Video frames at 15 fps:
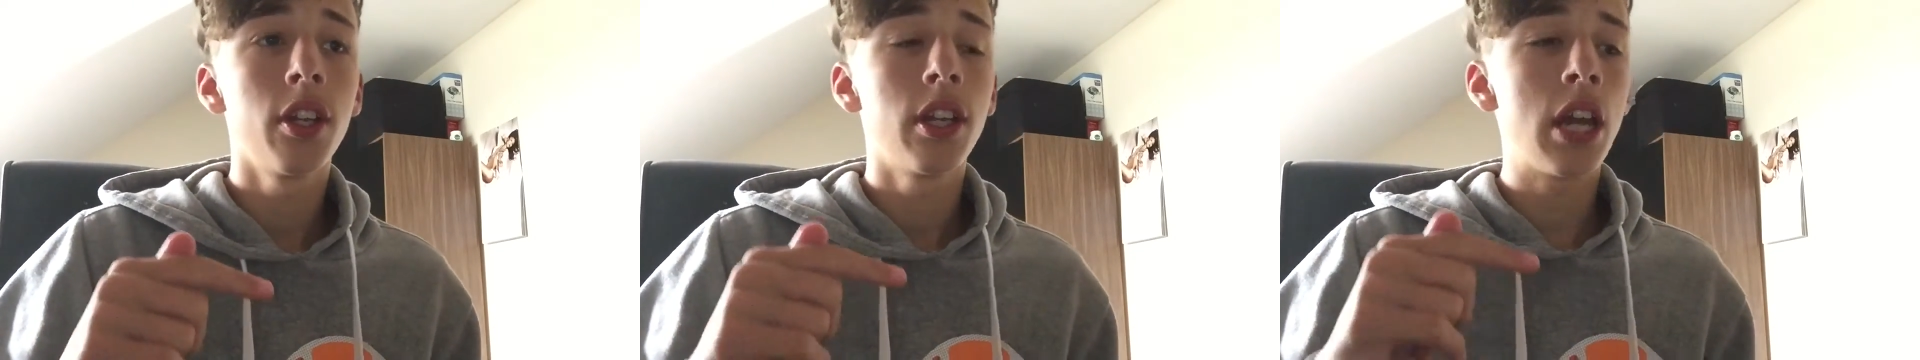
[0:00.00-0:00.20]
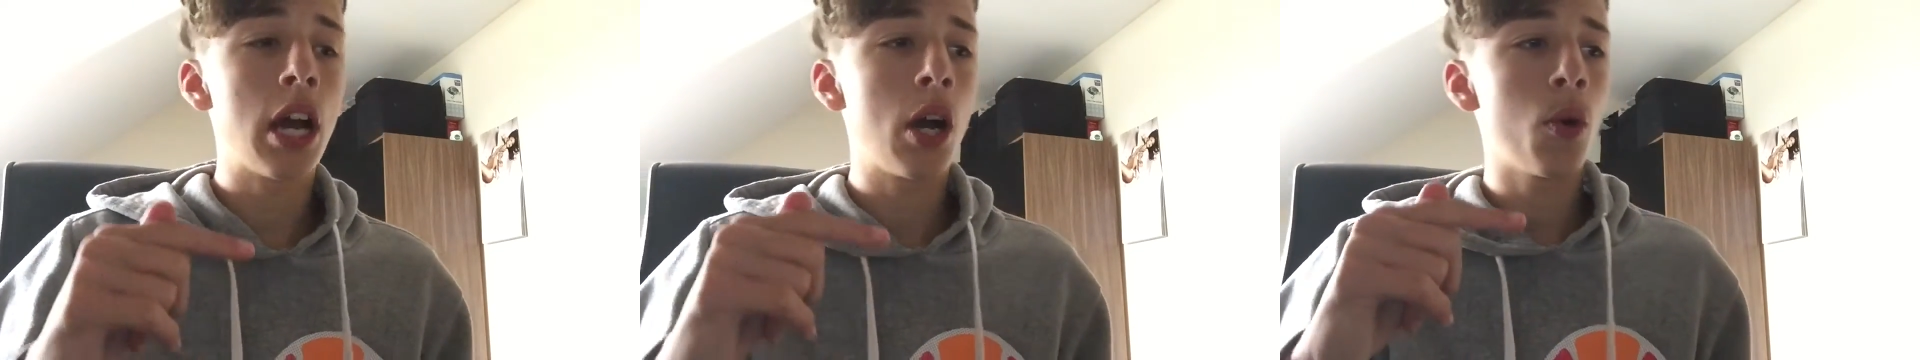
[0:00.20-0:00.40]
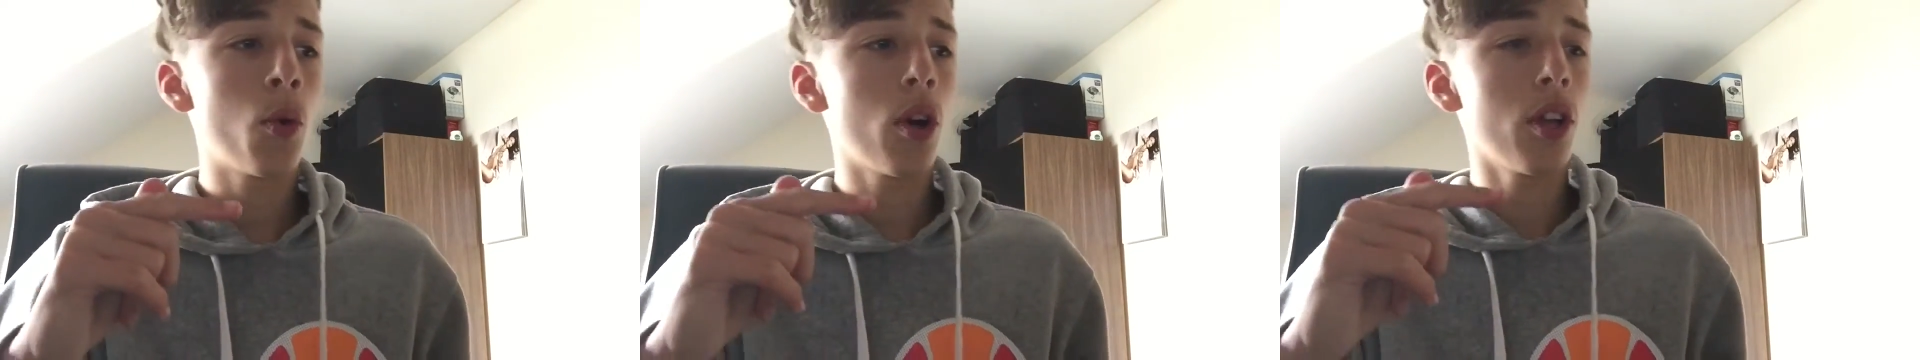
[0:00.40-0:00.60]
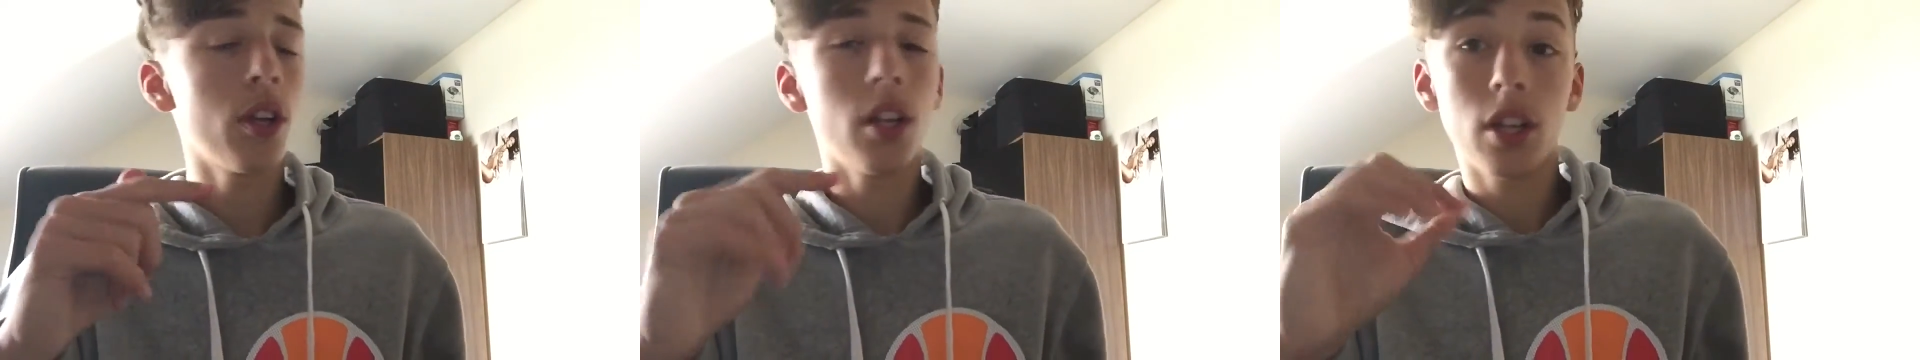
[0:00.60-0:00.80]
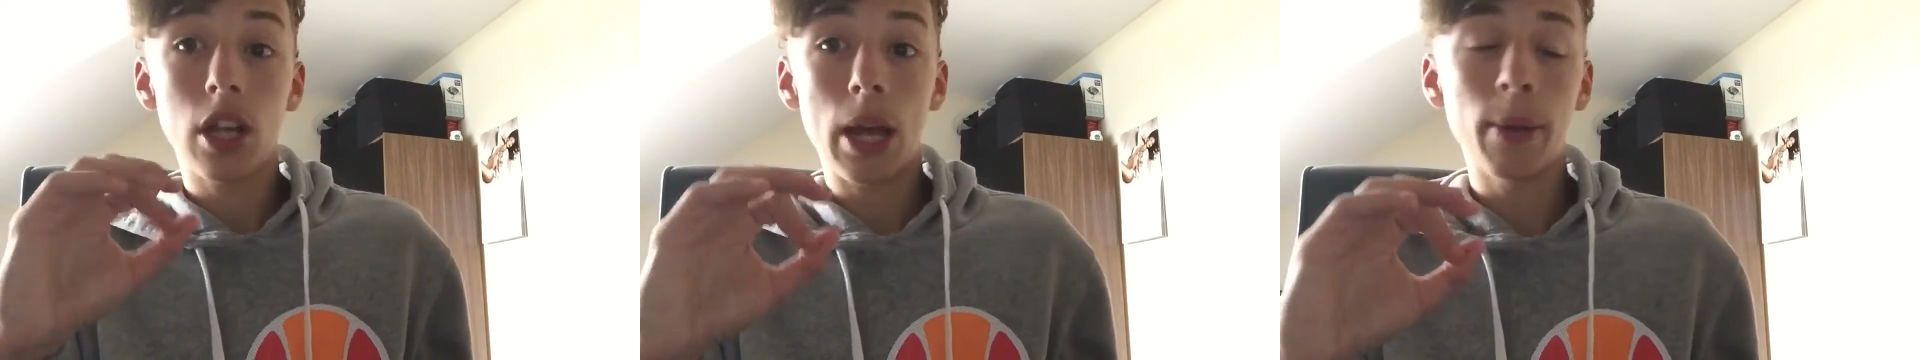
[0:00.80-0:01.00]
Now,
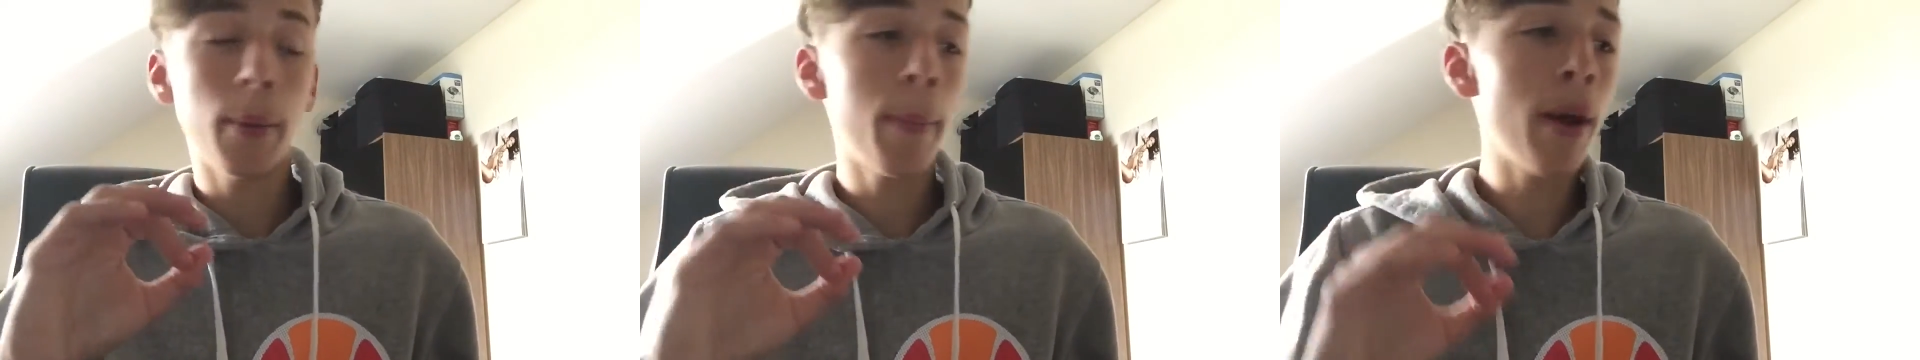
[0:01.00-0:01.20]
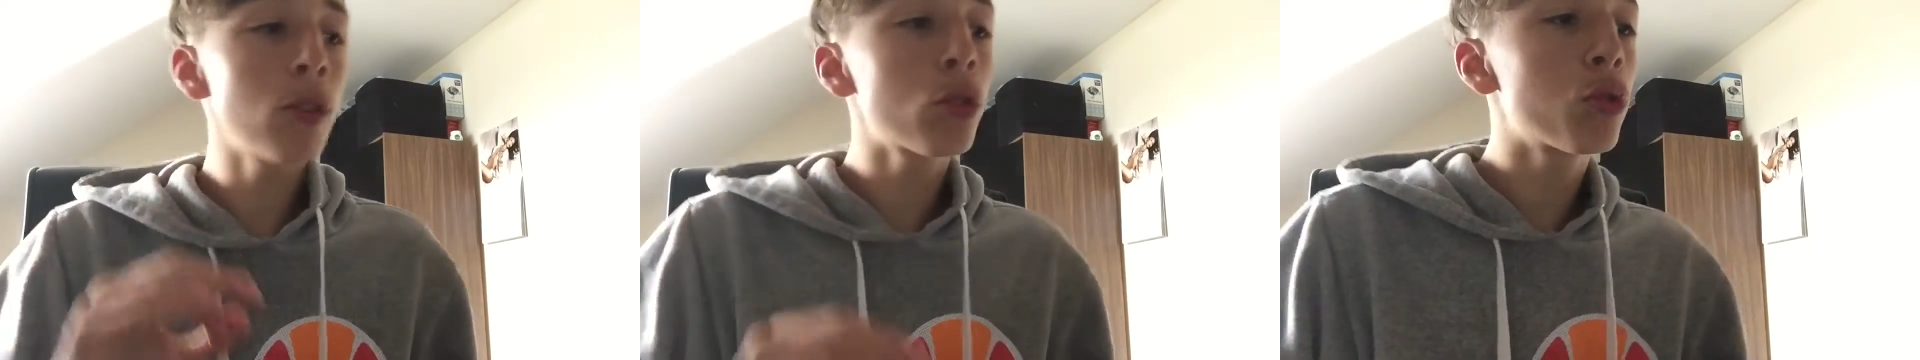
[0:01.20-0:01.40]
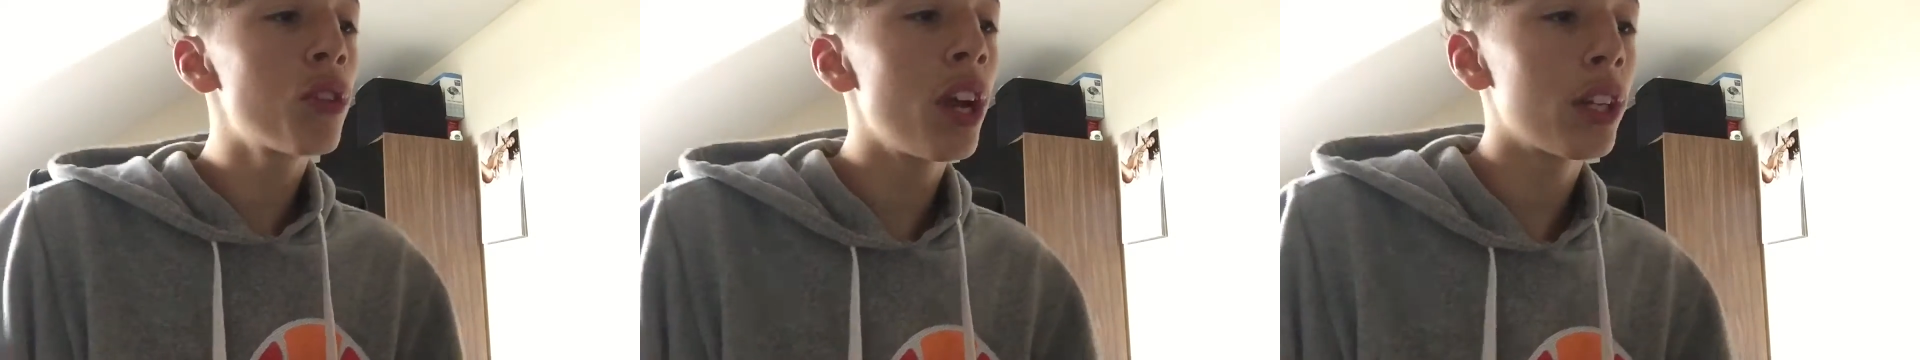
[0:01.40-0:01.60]
I'm about to